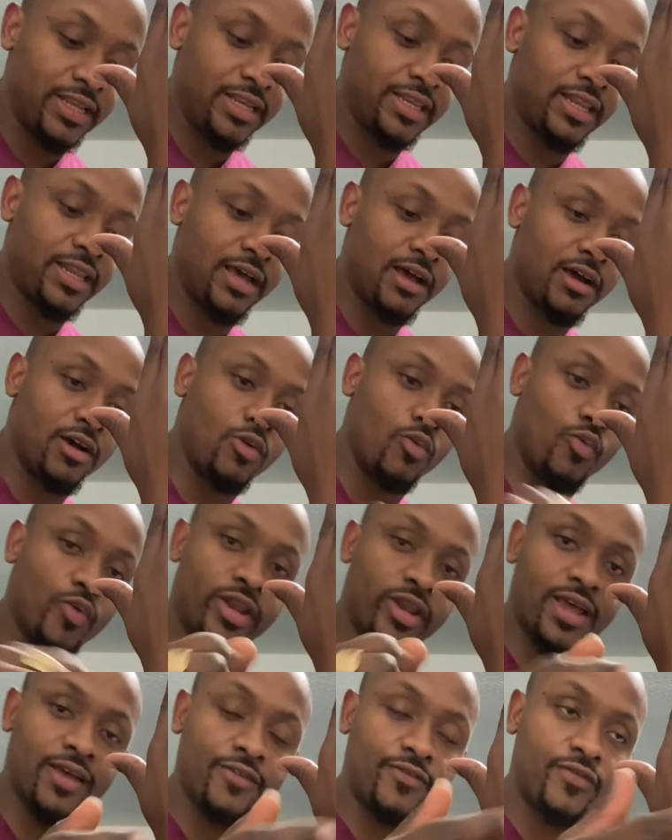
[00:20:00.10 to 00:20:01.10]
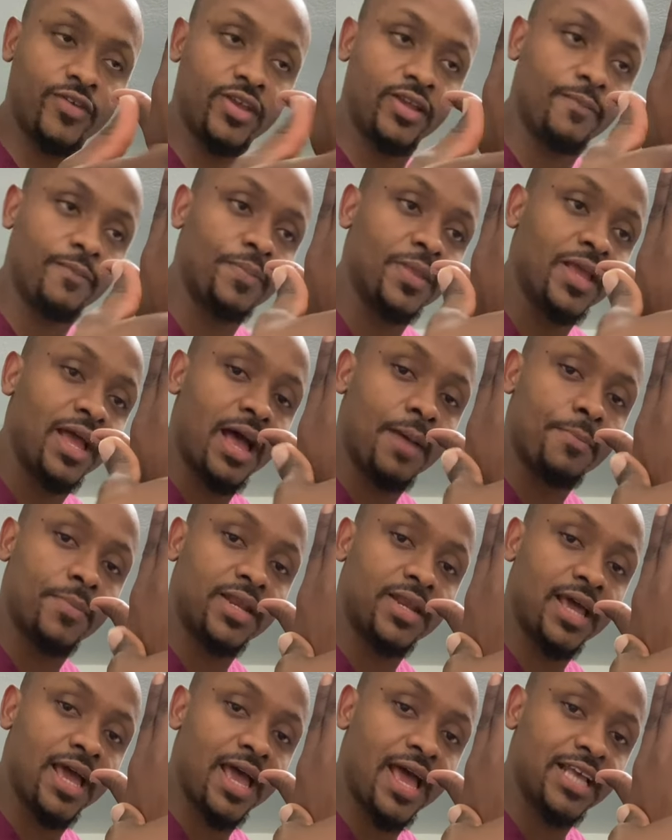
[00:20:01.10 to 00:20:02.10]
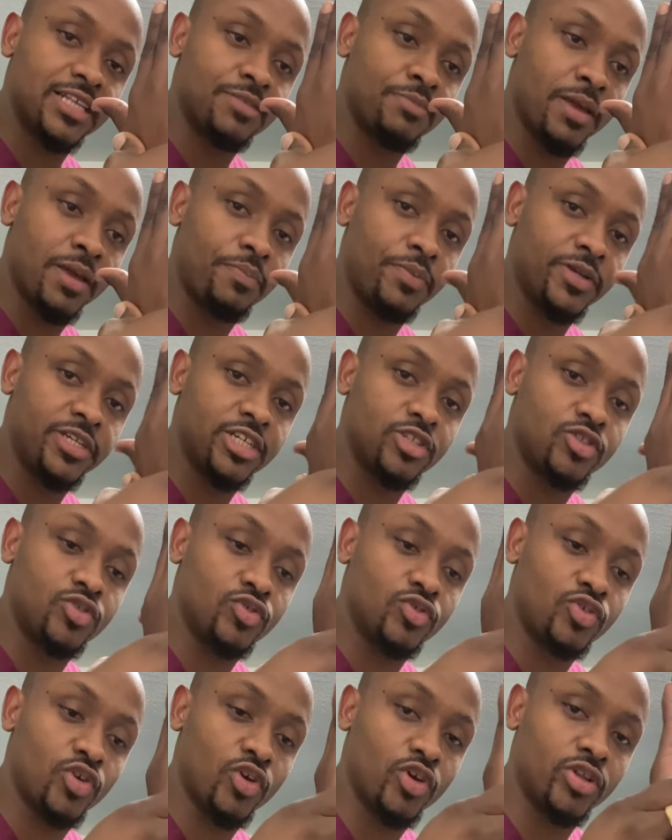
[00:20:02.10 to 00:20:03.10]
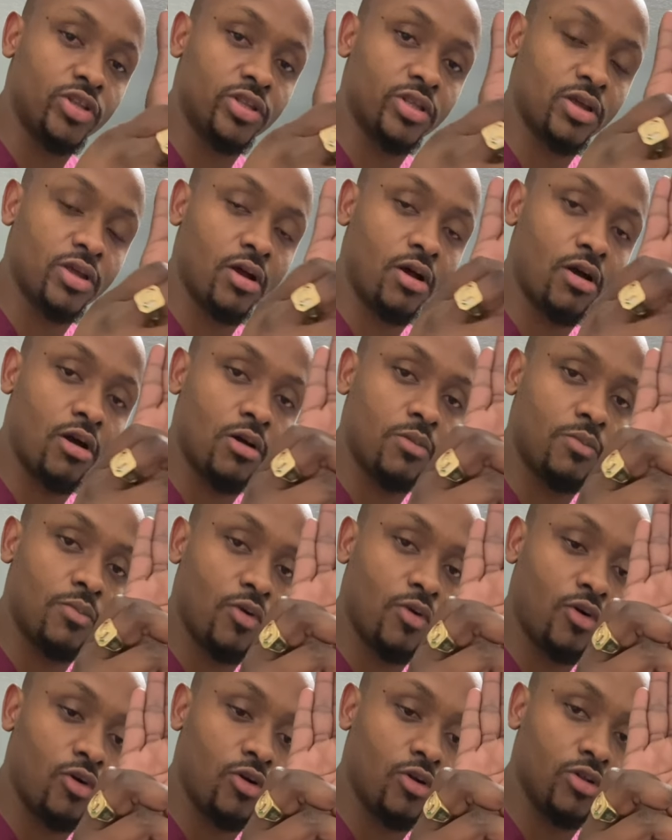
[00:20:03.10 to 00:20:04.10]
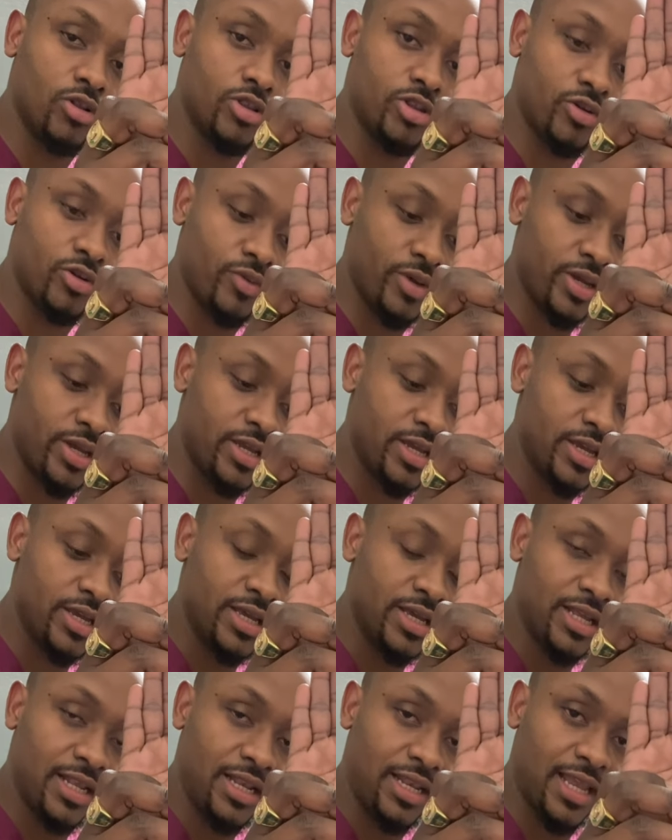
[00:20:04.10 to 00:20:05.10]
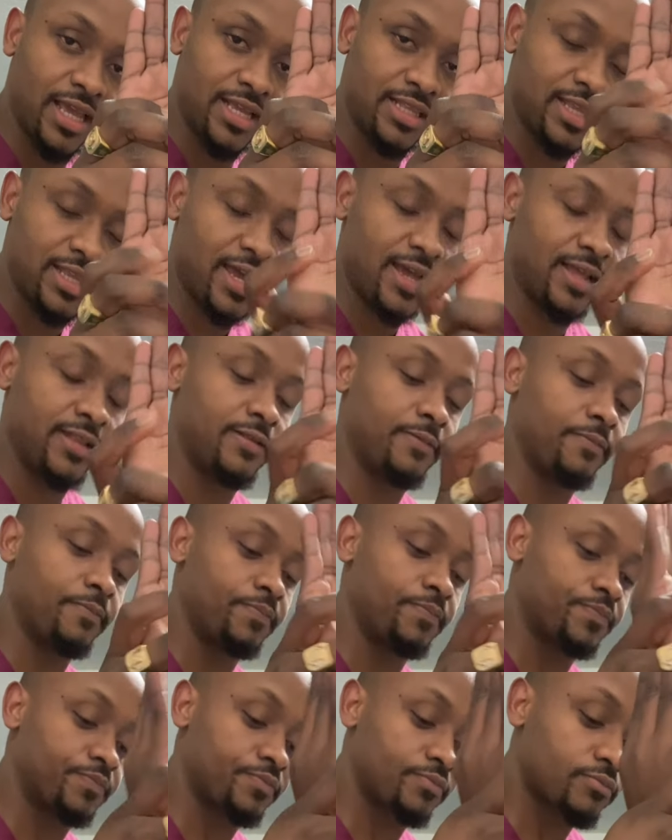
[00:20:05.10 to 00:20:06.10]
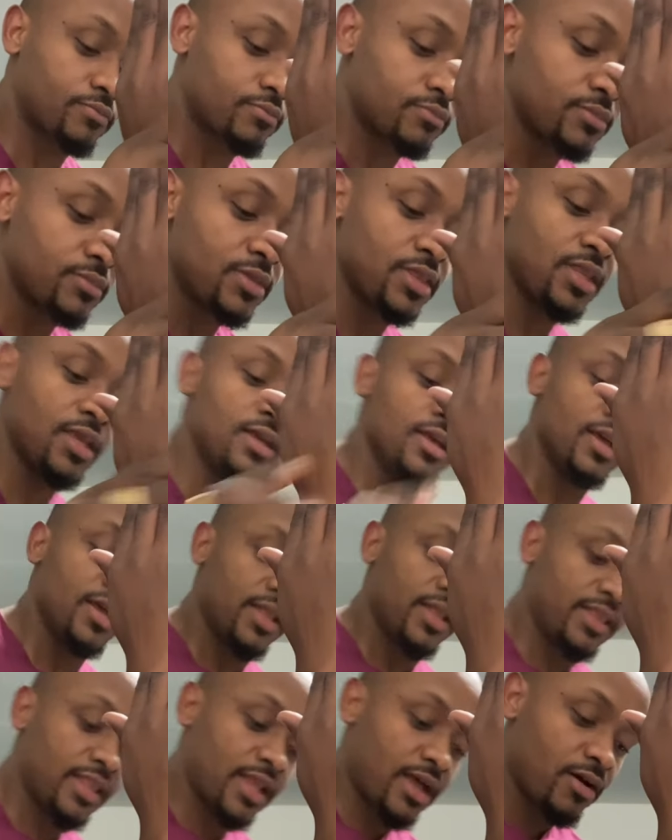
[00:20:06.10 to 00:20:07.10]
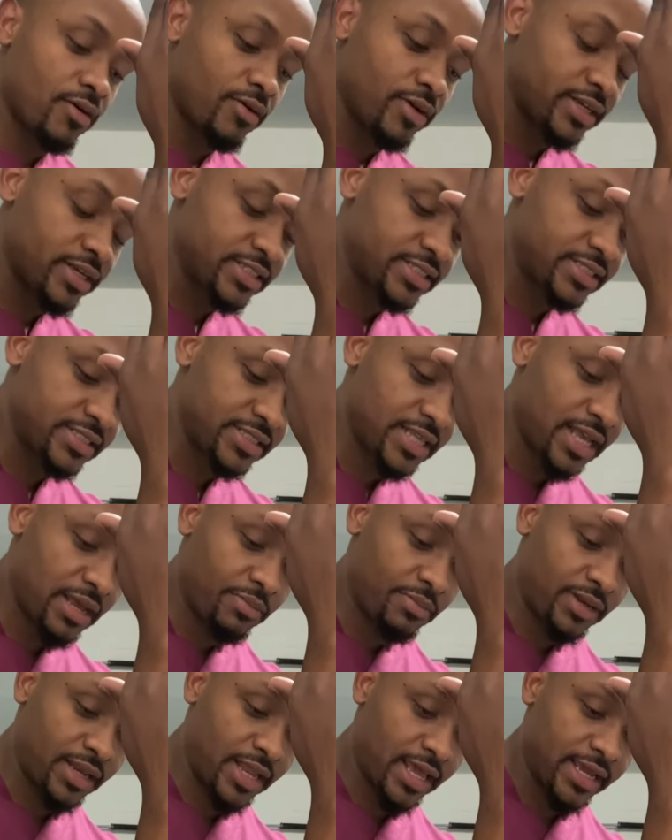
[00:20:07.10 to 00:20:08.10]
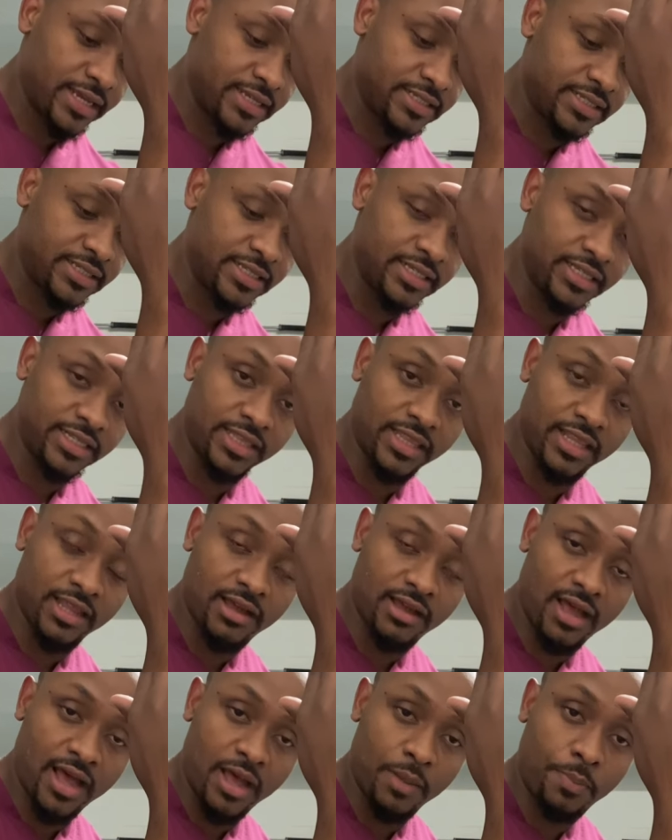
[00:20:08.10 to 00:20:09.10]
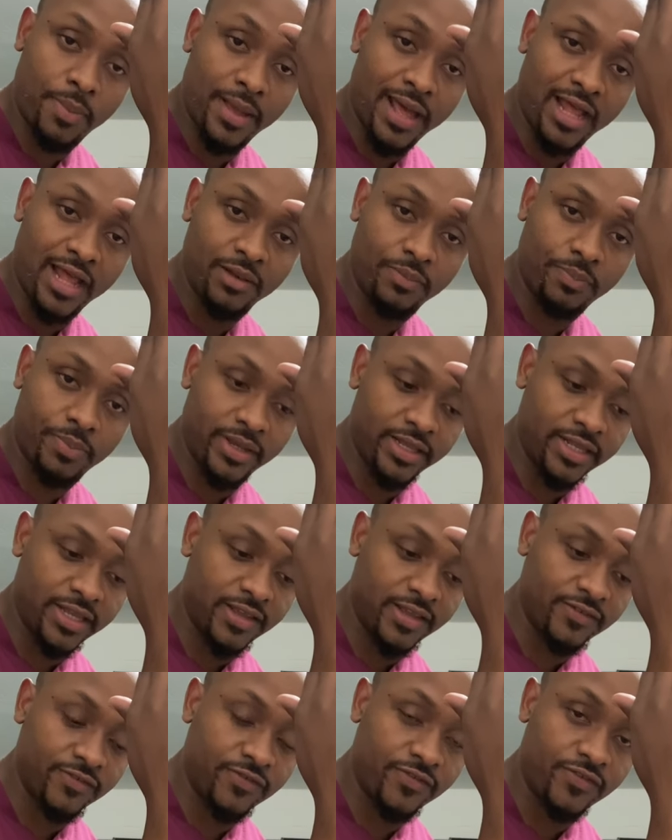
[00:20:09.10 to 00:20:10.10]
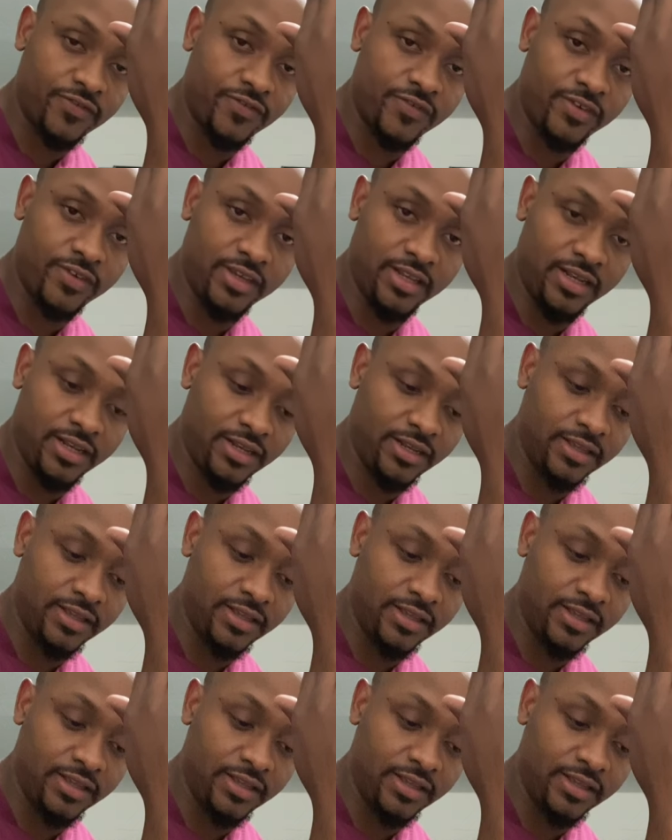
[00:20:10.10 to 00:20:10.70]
now when I feel, I'm gonna ask my patient to turn the arm all the way like that. Now I stabilize. Now I palpate and feel